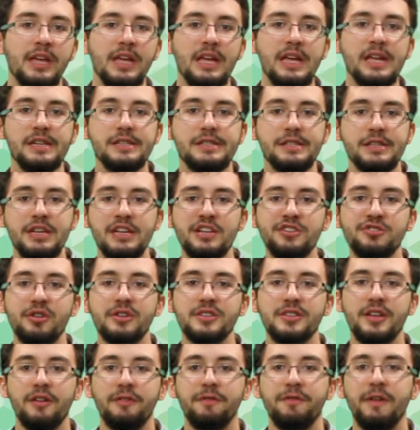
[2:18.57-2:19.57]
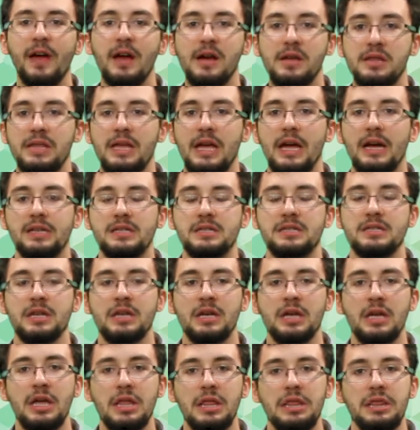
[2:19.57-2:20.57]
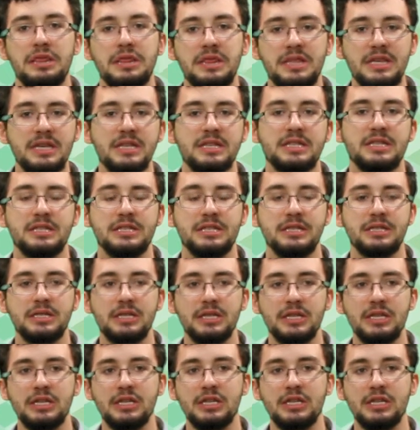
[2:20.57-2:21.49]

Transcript: it's an interesting fact that this